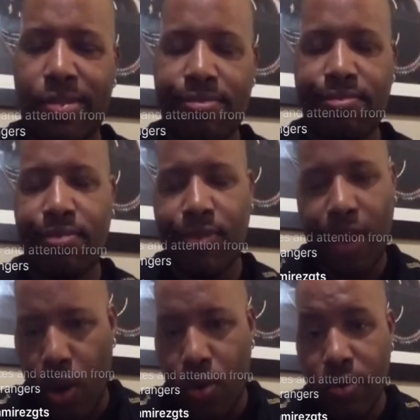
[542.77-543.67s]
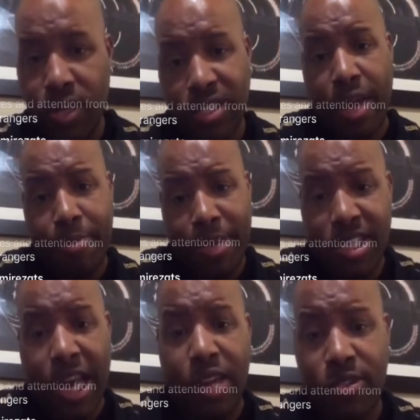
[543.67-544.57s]
No, because that'd be
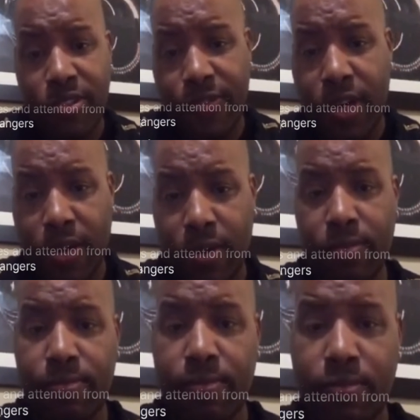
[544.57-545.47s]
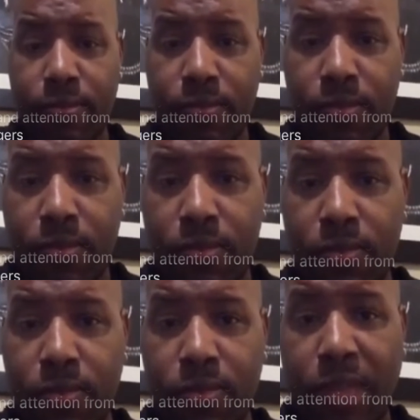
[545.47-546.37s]
shallow as fuck.
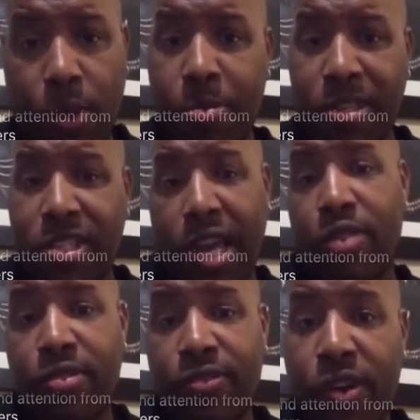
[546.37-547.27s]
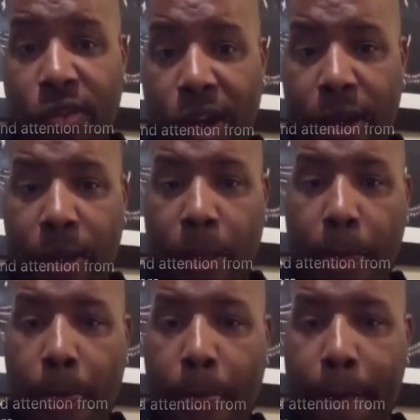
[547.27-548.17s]
That would be shallow as fuck, right?
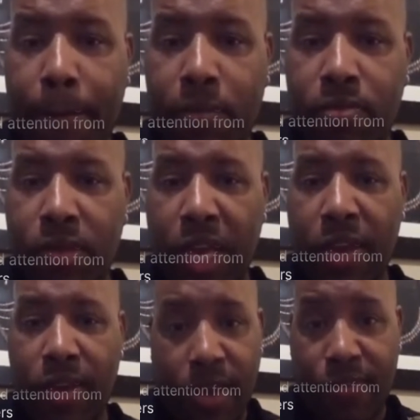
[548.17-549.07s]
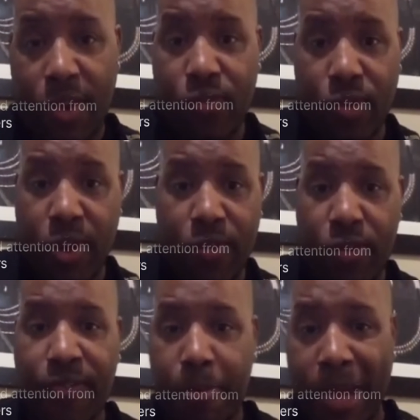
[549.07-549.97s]
If, if, if, if a
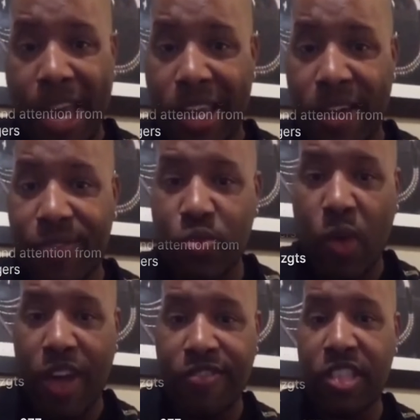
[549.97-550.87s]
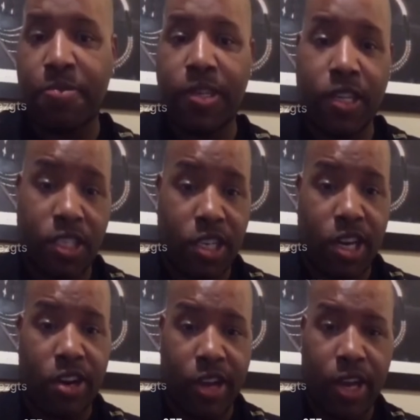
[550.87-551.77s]
man left his wife just because she cut her
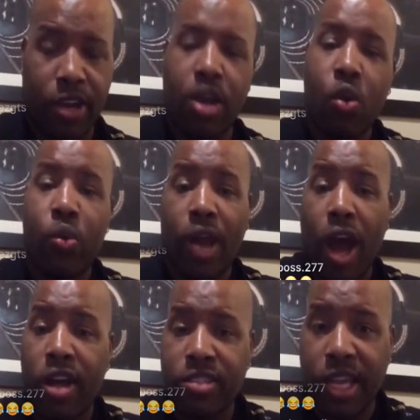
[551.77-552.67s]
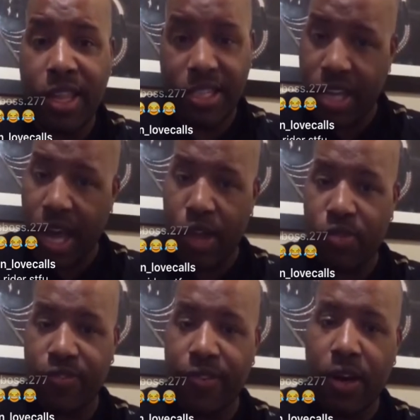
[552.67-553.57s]
hair, we'd all say that's shallow as
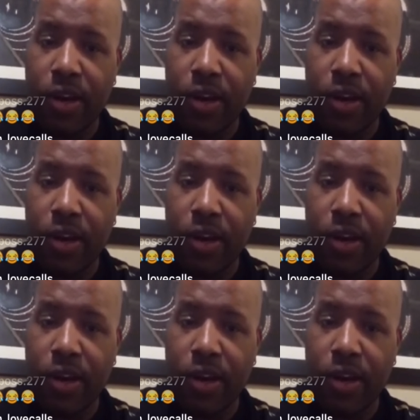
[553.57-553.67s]
fuck.